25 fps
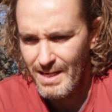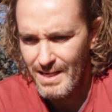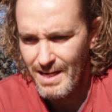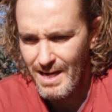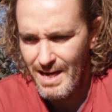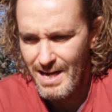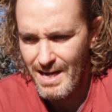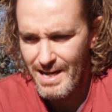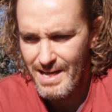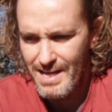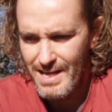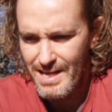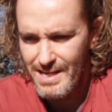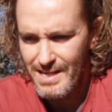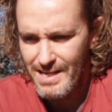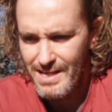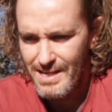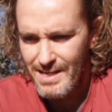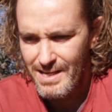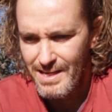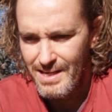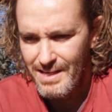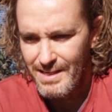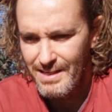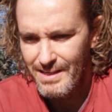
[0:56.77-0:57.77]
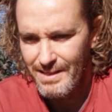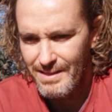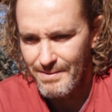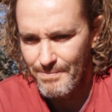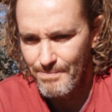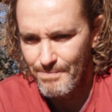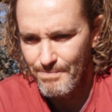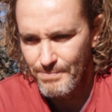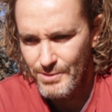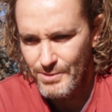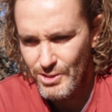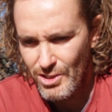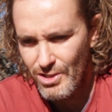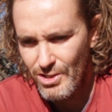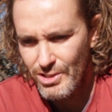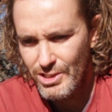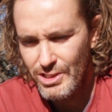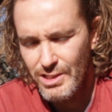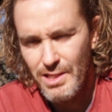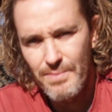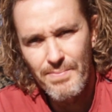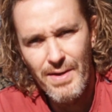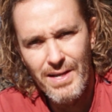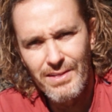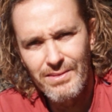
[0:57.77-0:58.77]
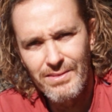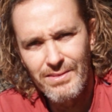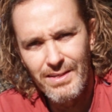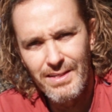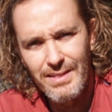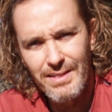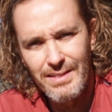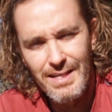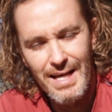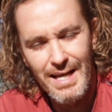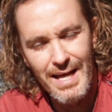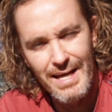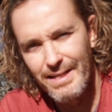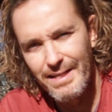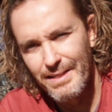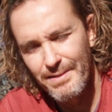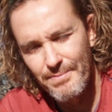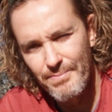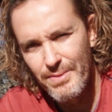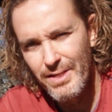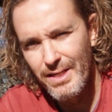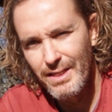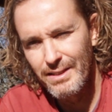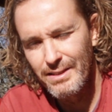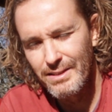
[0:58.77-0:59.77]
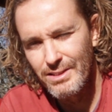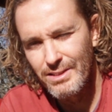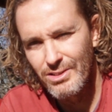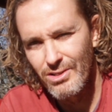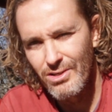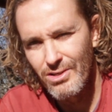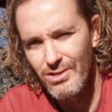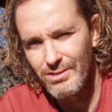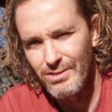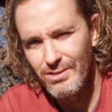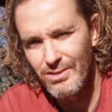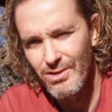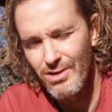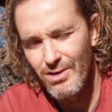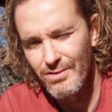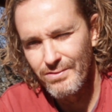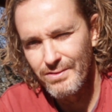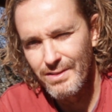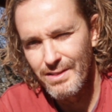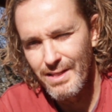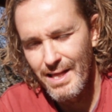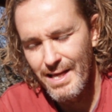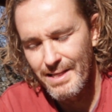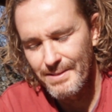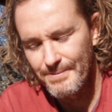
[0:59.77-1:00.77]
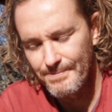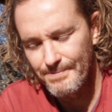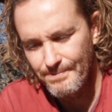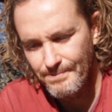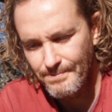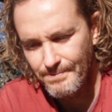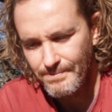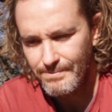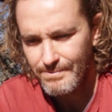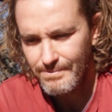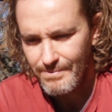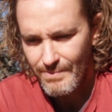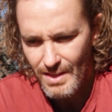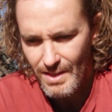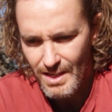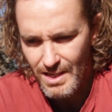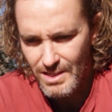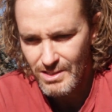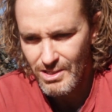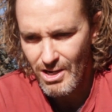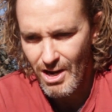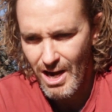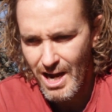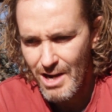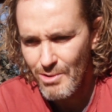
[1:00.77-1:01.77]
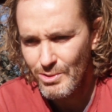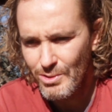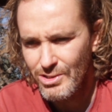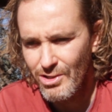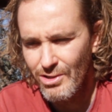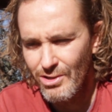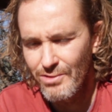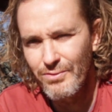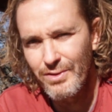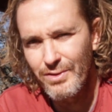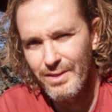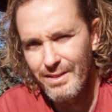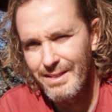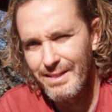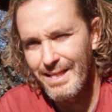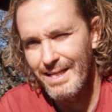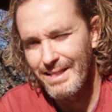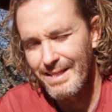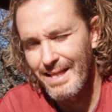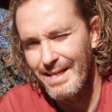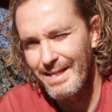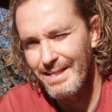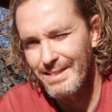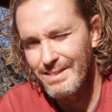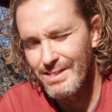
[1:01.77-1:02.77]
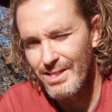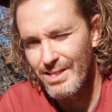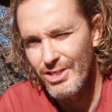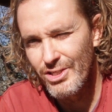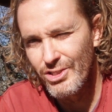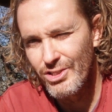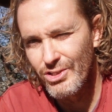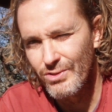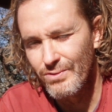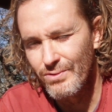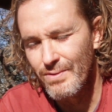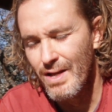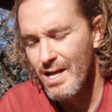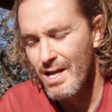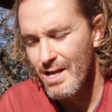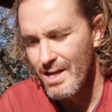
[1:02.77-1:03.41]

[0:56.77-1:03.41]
I charged the battery and it immediately started after that. So I was confident that that is the issue.